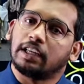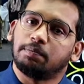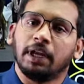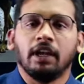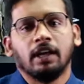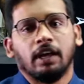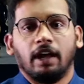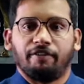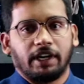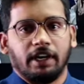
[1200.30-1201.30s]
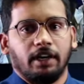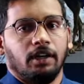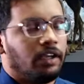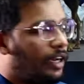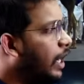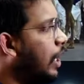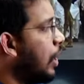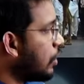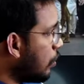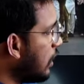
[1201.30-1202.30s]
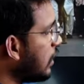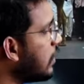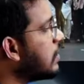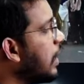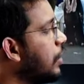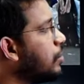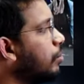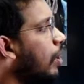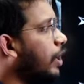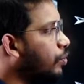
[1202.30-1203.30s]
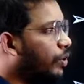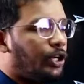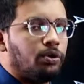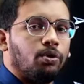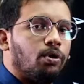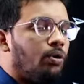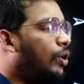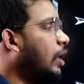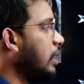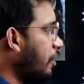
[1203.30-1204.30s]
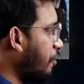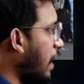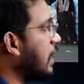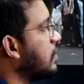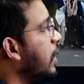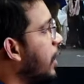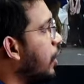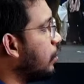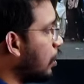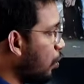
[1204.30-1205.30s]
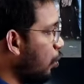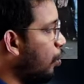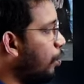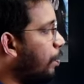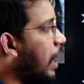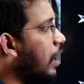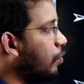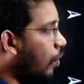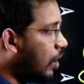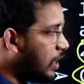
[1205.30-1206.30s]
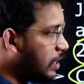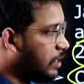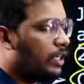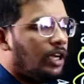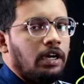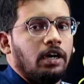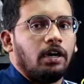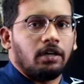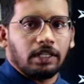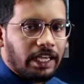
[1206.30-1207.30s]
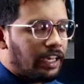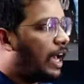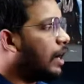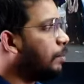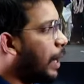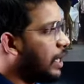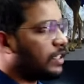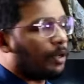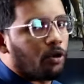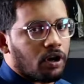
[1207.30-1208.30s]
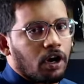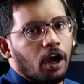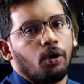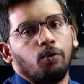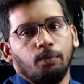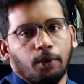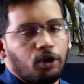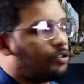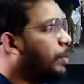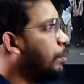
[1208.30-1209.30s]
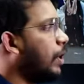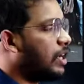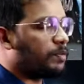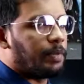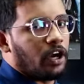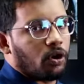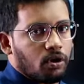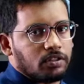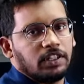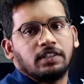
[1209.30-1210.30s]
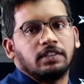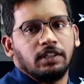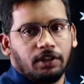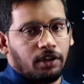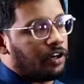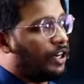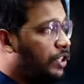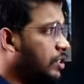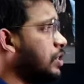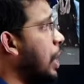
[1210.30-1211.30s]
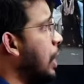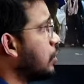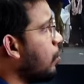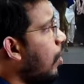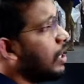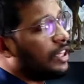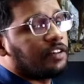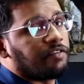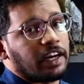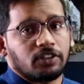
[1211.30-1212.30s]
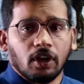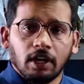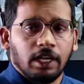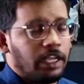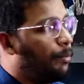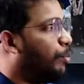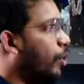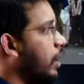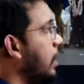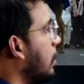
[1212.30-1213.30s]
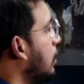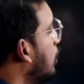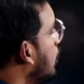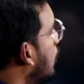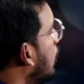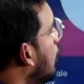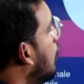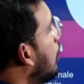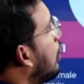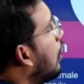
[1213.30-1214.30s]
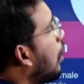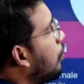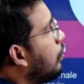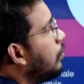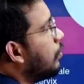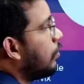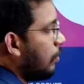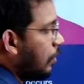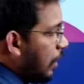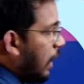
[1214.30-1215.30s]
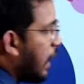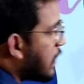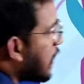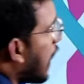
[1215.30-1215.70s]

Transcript: has been affected, right? So this is the issue, and you need to know the facts related to the group and what is the Iran-Pakistan border and how Baluch people are spread across these regions. So all these facts are important. Now, next